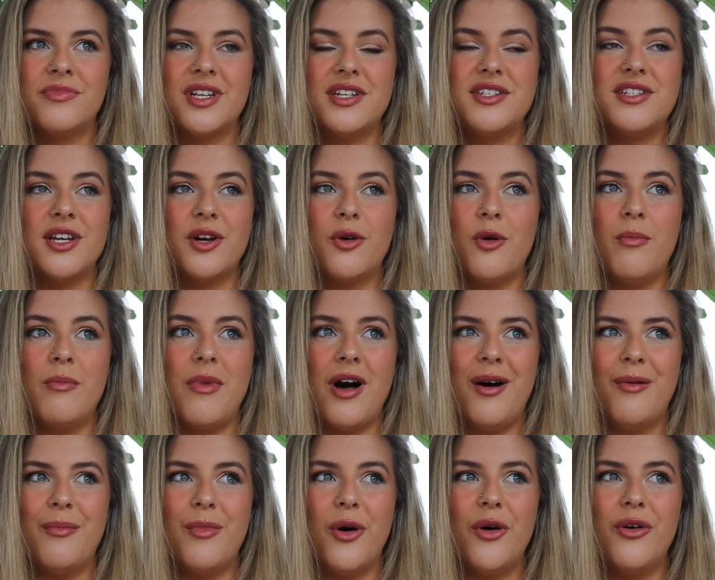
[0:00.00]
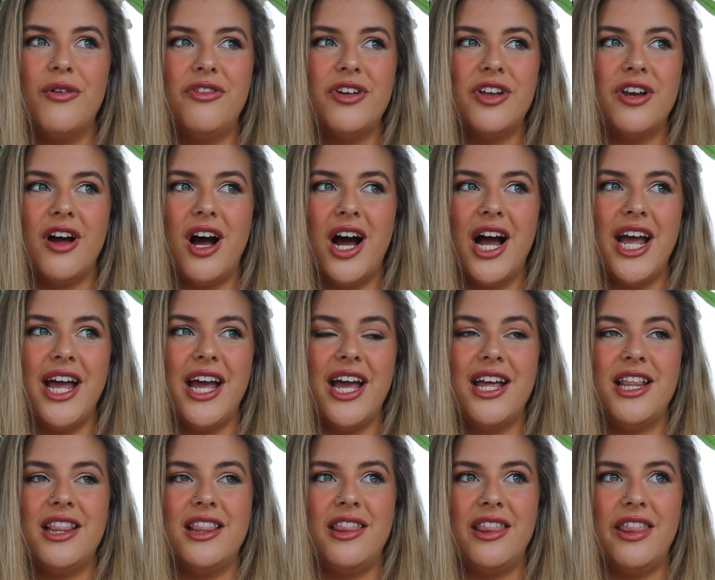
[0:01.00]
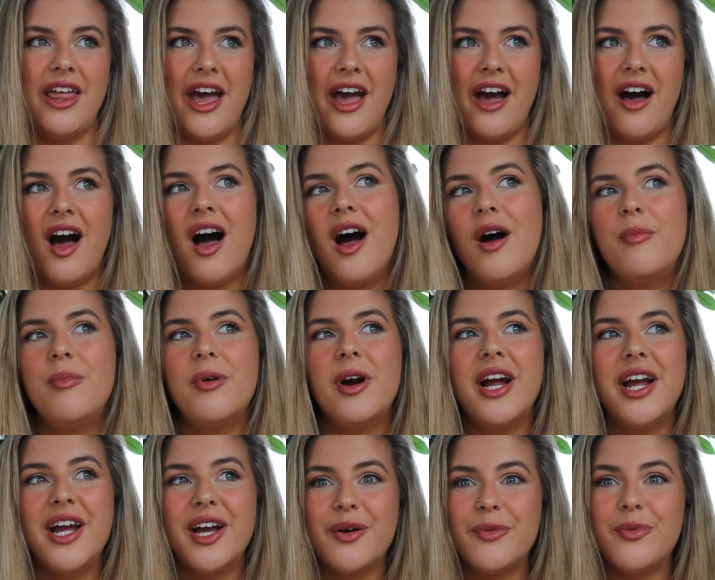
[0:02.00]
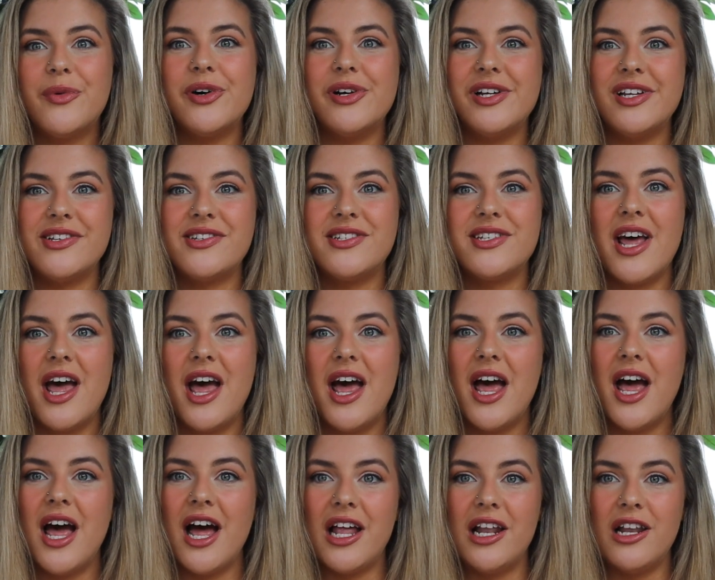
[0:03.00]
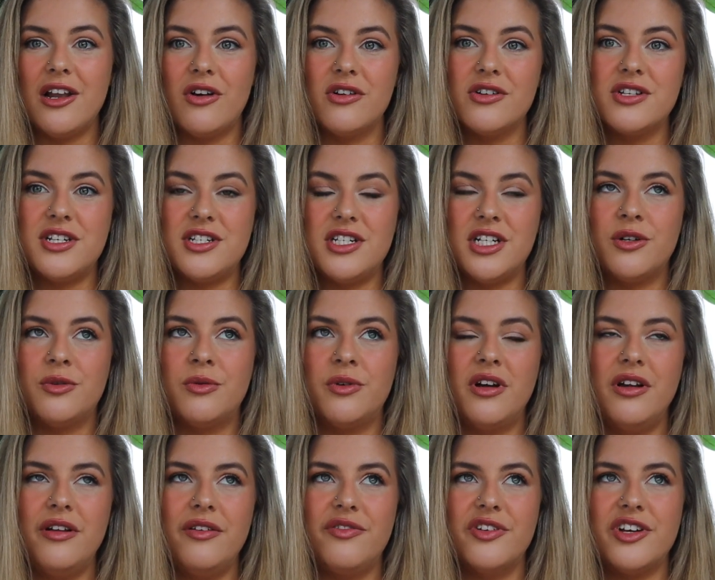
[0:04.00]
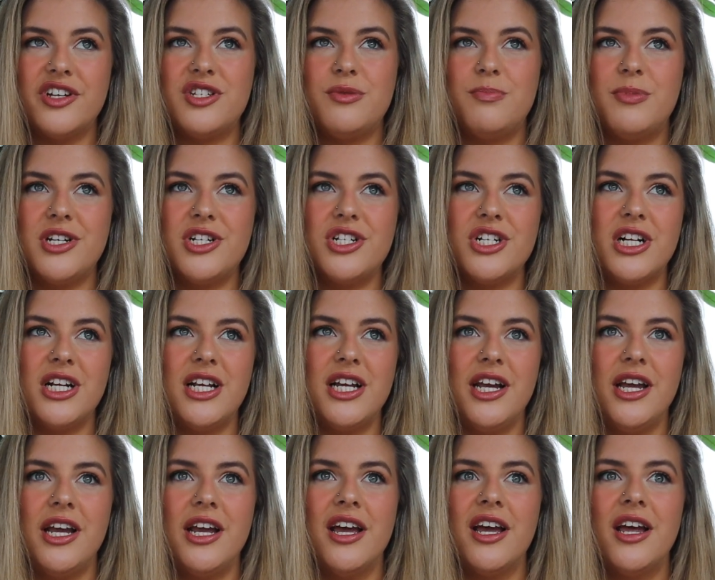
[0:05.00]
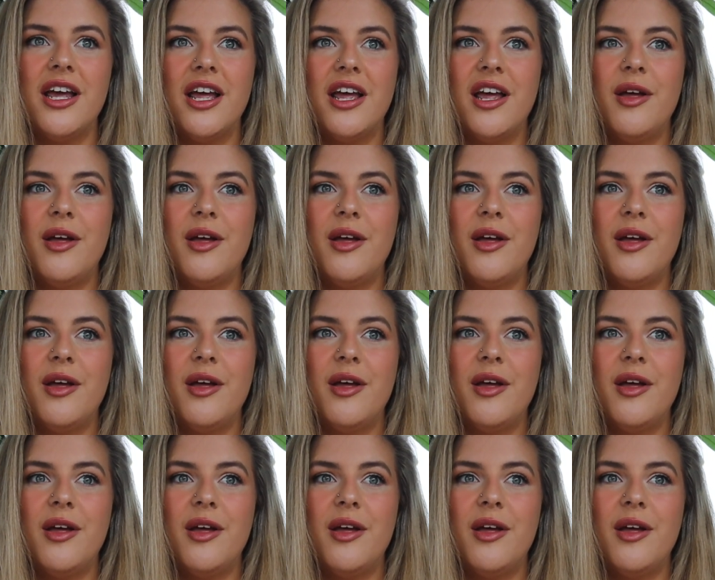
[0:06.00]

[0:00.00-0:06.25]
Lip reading: single mum overnight, and that heartbreak was a lot to deal with, especially